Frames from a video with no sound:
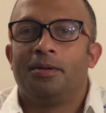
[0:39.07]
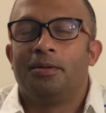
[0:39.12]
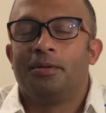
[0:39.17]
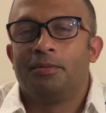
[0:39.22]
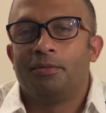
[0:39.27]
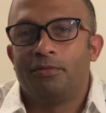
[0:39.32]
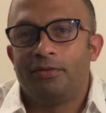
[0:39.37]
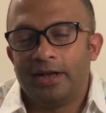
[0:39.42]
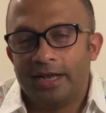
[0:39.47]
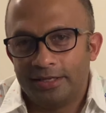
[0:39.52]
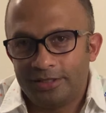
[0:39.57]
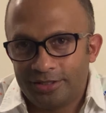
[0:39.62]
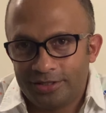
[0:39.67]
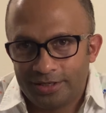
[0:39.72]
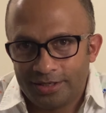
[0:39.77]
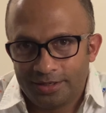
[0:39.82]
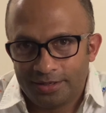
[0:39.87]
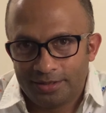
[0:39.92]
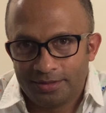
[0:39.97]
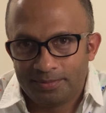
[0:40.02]
First,
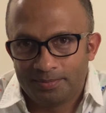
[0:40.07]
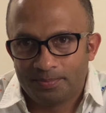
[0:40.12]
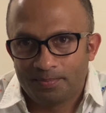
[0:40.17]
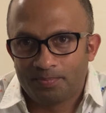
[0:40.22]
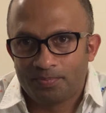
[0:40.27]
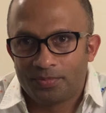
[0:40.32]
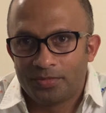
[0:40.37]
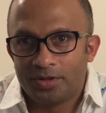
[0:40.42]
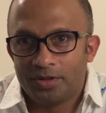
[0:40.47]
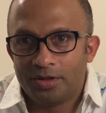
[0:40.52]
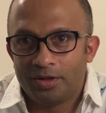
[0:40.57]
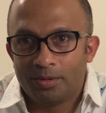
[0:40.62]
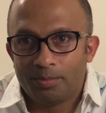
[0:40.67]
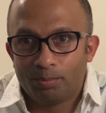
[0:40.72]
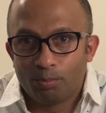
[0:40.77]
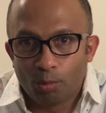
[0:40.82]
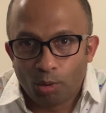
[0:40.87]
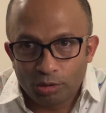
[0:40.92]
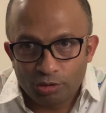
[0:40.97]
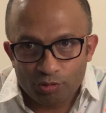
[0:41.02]

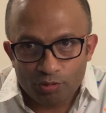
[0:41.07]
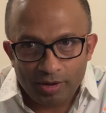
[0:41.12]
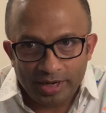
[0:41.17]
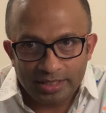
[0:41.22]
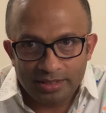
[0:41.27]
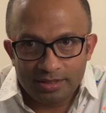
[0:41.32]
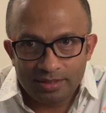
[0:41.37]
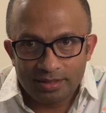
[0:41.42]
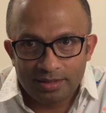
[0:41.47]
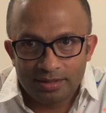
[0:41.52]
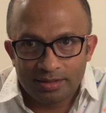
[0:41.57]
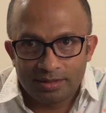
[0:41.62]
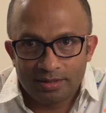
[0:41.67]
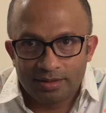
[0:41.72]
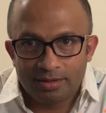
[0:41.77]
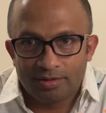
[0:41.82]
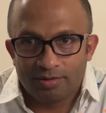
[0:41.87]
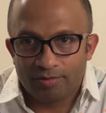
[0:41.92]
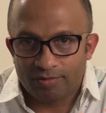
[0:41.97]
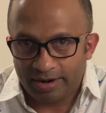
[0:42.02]
moderate
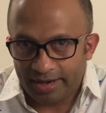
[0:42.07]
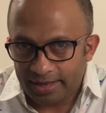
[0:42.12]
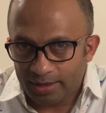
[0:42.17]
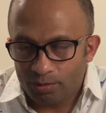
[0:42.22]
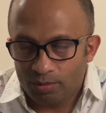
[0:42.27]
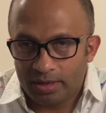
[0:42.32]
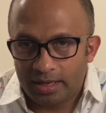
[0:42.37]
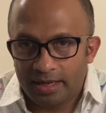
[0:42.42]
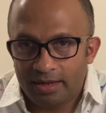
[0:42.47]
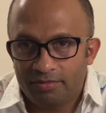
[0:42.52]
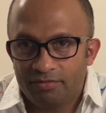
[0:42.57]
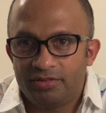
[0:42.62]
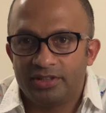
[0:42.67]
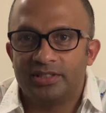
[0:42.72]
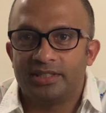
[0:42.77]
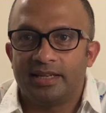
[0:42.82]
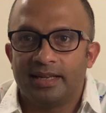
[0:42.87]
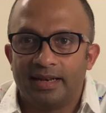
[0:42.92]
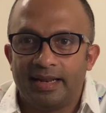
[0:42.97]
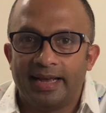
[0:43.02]
regular
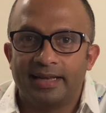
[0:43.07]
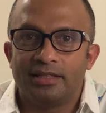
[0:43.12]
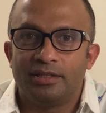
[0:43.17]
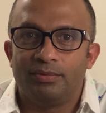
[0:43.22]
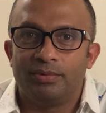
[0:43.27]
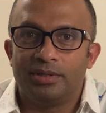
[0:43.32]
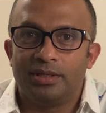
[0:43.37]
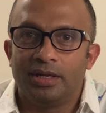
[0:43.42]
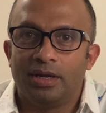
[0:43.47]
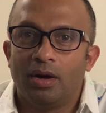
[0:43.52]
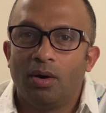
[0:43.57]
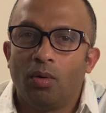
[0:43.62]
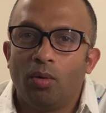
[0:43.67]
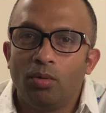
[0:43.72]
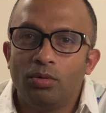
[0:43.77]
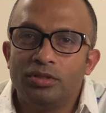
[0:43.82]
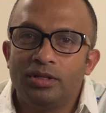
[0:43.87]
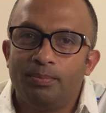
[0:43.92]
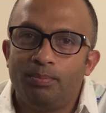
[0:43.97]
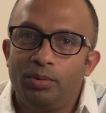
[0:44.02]
physical activity.
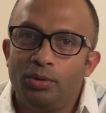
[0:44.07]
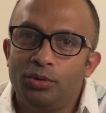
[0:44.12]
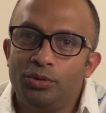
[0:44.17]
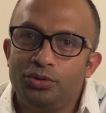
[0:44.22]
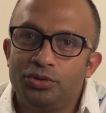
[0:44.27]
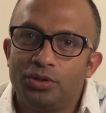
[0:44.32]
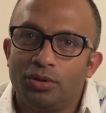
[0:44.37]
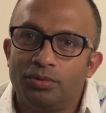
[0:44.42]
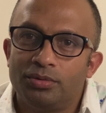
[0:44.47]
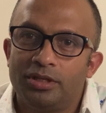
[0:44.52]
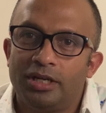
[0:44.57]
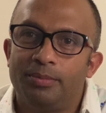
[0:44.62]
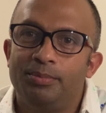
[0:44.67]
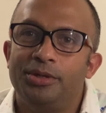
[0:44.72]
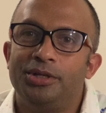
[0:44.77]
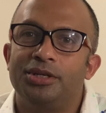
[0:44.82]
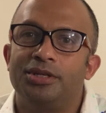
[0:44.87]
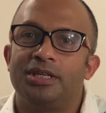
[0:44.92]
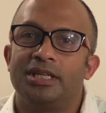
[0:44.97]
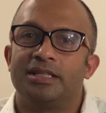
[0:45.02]
All the blue zone
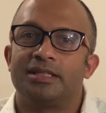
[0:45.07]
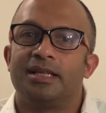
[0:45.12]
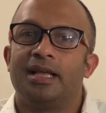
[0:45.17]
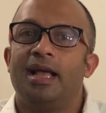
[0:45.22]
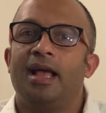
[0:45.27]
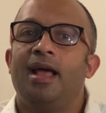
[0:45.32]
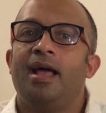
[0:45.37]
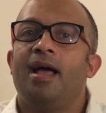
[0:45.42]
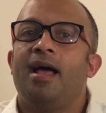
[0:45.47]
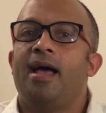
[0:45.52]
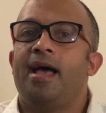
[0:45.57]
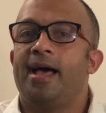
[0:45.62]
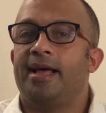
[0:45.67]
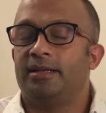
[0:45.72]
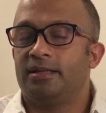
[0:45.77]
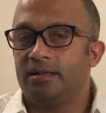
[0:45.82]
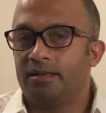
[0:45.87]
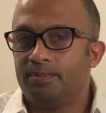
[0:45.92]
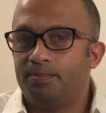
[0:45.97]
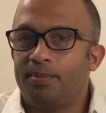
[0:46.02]
communities had
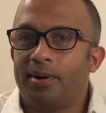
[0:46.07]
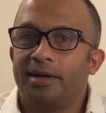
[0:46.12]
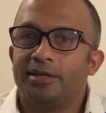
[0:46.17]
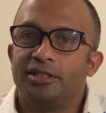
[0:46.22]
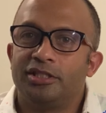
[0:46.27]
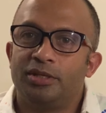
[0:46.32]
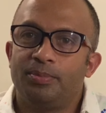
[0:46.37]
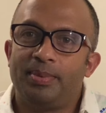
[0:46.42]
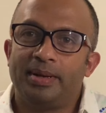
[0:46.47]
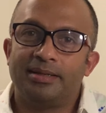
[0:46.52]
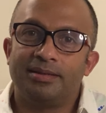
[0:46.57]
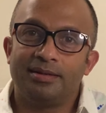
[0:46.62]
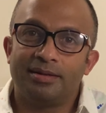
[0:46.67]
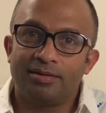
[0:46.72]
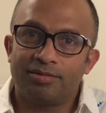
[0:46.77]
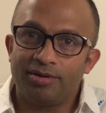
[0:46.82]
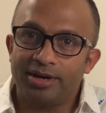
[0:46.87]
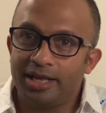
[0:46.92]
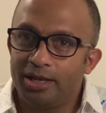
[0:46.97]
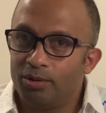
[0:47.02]
participated in
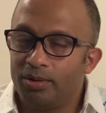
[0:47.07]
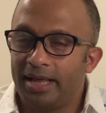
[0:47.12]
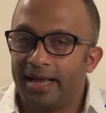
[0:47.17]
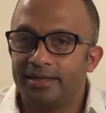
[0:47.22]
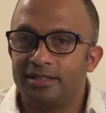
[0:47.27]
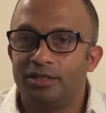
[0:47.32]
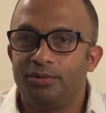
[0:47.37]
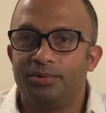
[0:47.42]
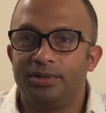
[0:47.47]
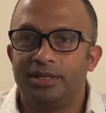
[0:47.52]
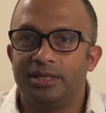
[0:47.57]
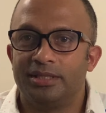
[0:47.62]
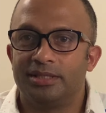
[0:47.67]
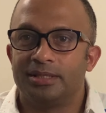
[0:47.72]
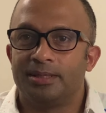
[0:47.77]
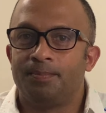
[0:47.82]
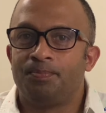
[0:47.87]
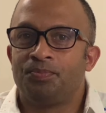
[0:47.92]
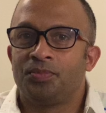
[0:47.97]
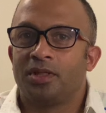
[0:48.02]
regular activities.
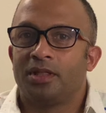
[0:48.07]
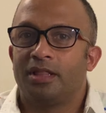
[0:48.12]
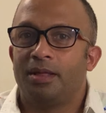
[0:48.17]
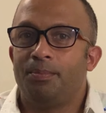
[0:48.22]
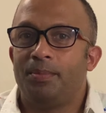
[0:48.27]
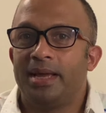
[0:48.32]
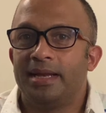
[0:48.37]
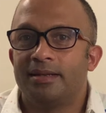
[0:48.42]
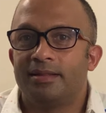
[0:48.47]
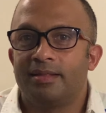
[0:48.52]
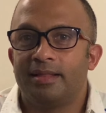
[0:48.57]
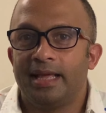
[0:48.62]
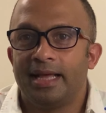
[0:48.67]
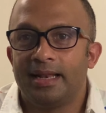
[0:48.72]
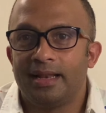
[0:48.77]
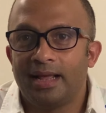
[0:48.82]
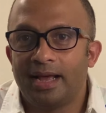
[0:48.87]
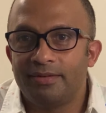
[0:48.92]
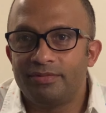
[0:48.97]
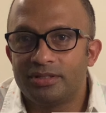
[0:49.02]
They made their
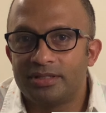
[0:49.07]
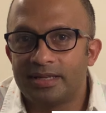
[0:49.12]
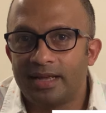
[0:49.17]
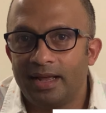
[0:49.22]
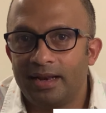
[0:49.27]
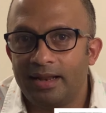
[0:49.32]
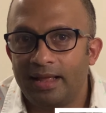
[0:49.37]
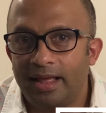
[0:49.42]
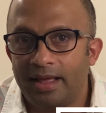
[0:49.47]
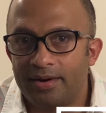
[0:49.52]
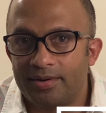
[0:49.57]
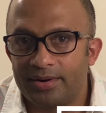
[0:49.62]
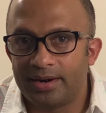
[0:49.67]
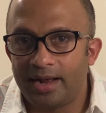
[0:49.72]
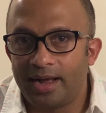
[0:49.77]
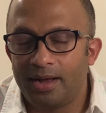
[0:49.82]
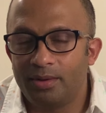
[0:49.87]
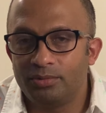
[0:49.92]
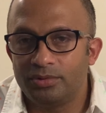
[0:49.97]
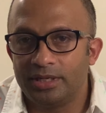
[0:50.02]
lifestyle
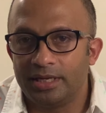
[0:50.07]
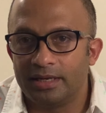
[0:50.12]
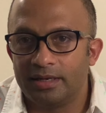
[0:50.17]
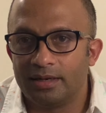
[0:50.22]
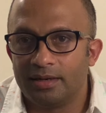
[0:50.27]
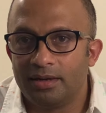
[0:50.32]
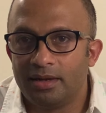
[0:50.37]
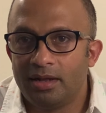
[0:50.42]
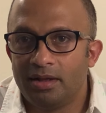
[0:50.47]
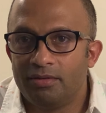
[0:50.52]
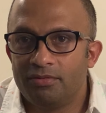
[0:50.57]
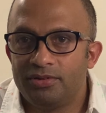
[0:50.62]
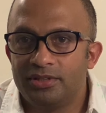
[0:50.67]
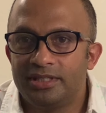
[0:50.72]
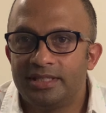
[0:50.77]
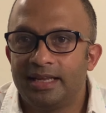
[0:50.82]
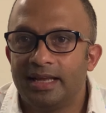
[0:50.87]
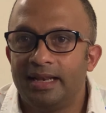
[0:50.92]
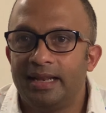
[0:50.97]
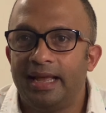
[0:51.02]
around it.
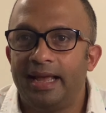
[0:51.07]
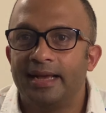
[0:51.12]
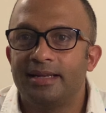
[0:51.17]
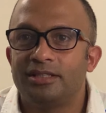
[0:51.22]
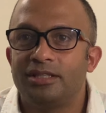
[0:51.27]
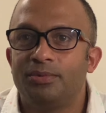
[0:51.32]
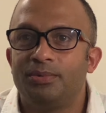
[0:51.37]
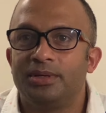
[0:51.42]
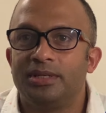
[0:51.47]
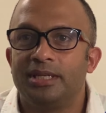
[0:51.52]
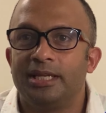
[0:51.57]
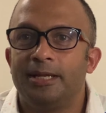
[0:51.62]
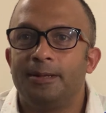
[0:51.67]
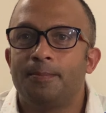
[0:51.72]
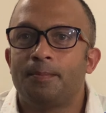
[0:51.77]
Physical activity